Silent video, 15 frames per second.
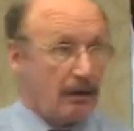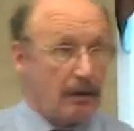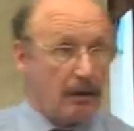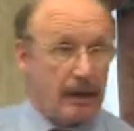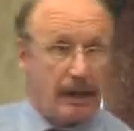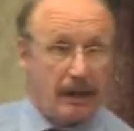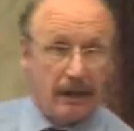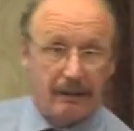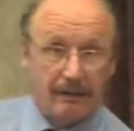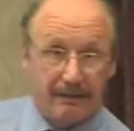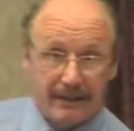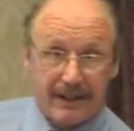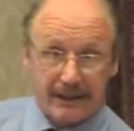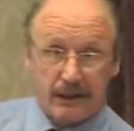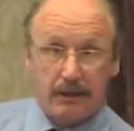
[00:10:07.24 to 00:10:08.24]
And
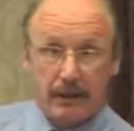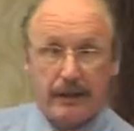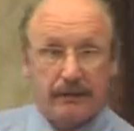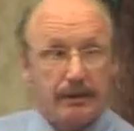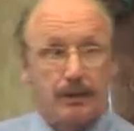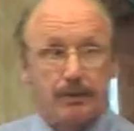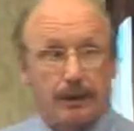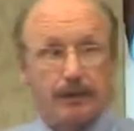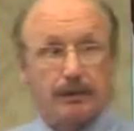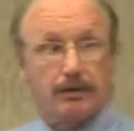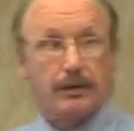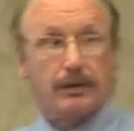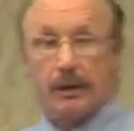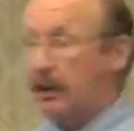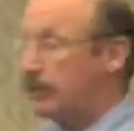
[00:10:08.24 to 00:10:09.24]
that's quite a responsible
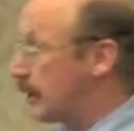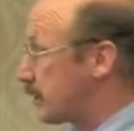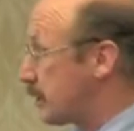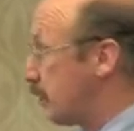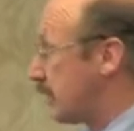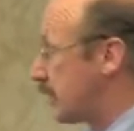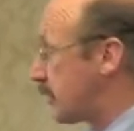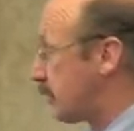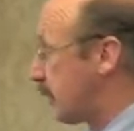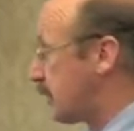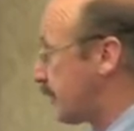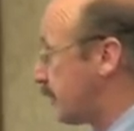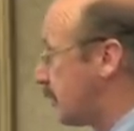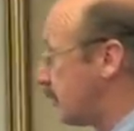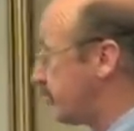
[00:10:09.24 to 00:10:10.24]
job, and it's quite
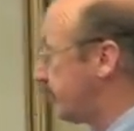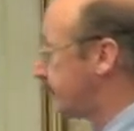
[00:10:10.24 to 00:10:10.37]
stressful.